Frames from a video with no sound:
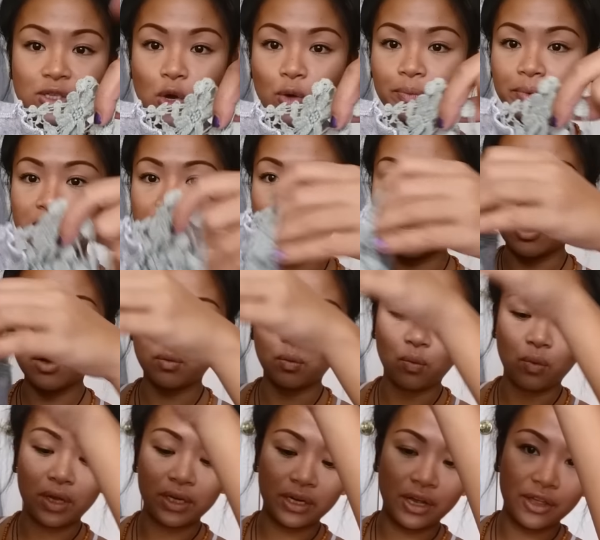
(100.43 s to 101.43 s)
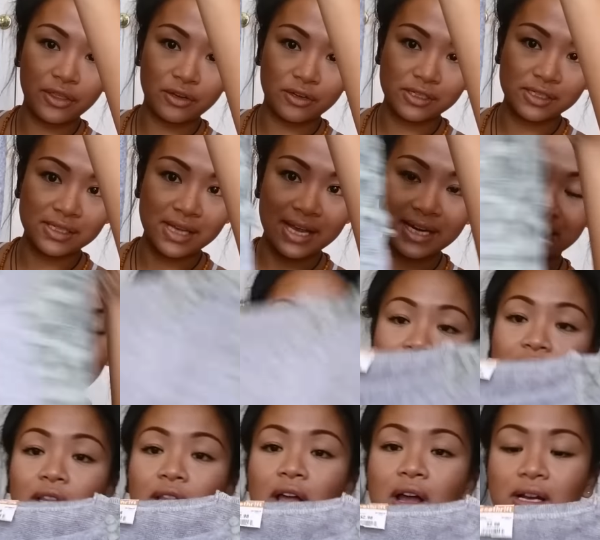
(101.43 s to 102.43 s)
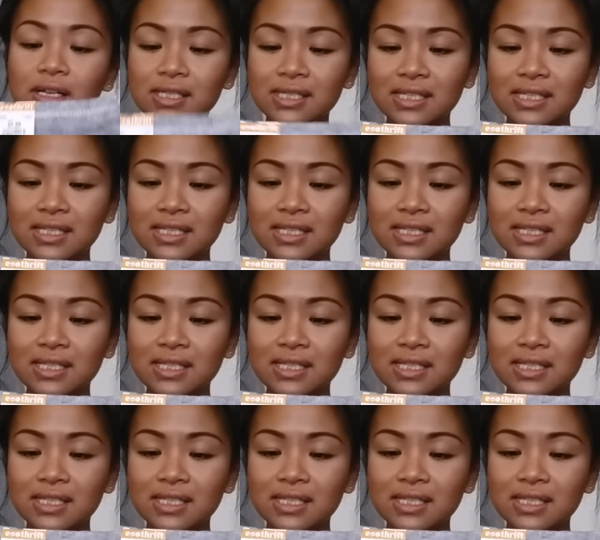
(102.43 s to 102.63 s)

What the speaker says: opening on one other side, and it's a long